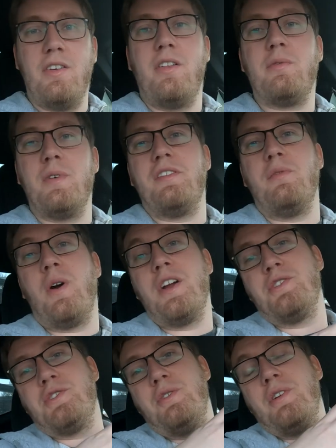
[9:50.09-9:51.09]
Another reason why
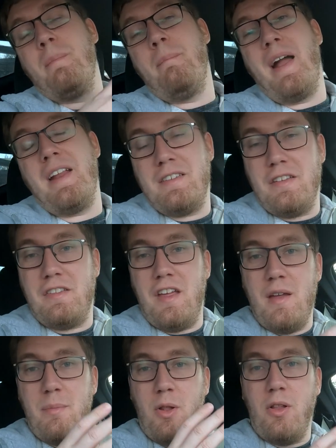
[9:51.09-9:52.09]
your tuner might
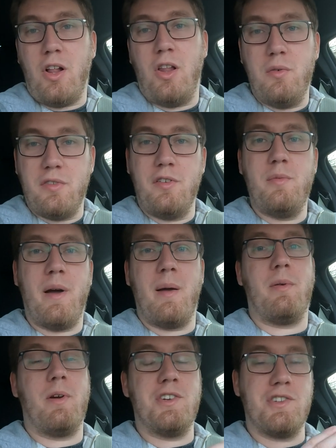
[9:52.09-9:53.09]
disable closed loop
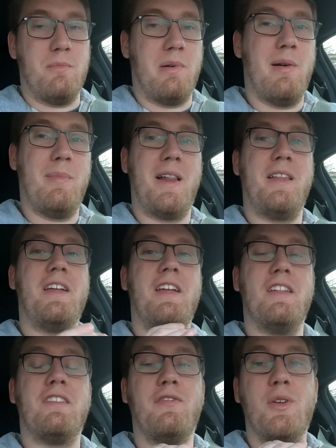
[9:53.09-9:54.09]
operation permanently
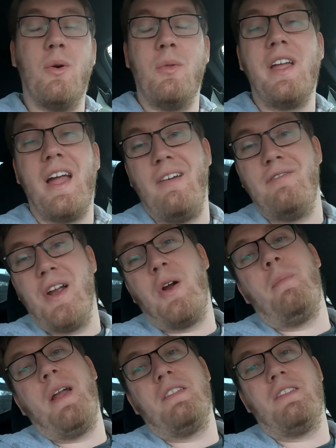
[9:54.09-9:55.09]
is if you only have
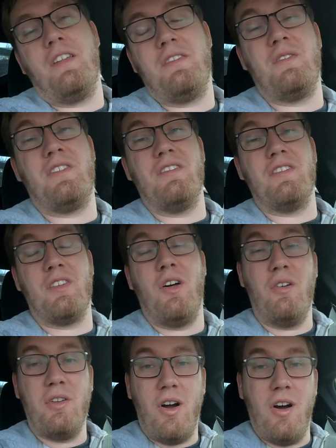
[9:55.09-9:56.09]
narrowband sensors
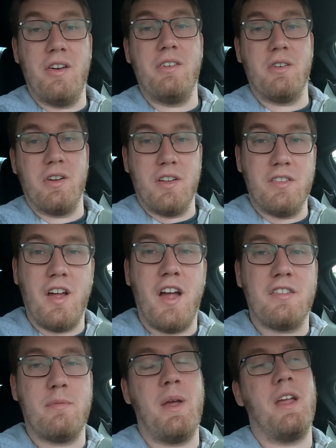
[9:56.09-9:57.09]
installed on your
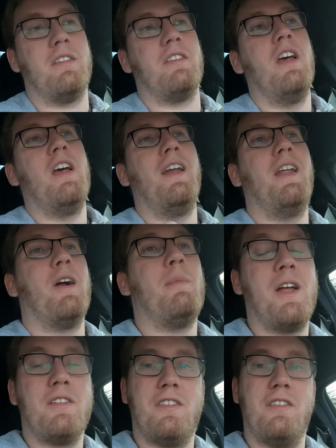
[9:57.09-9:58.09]
exhaust banks.
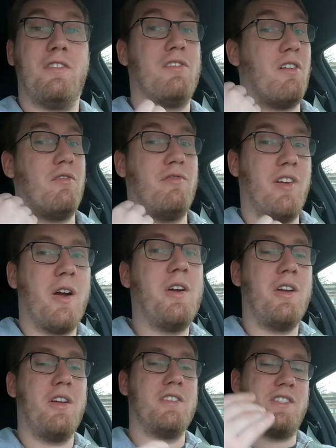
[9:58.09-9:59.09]
Narrowband sensors are
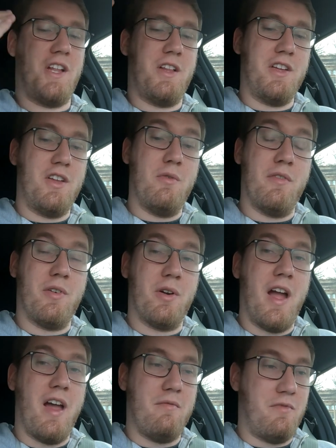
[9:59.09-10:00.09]
very good at telling you if
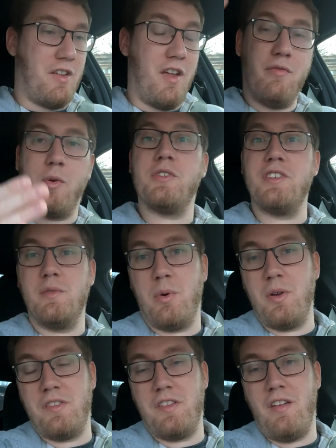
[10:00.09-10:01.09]
you're at, say,
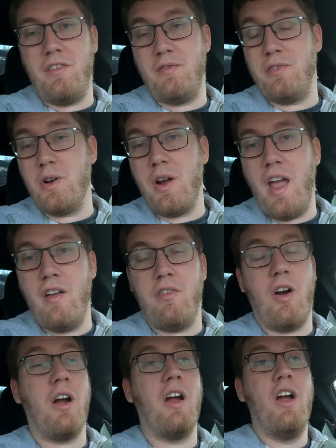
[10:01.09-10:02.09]
14.7 for your
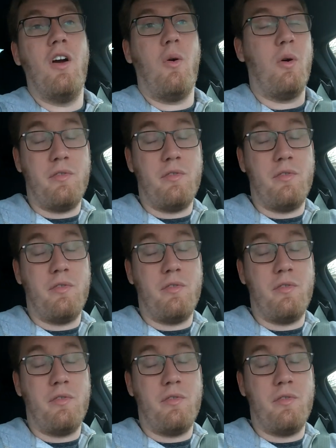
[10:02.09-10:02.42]
AFR,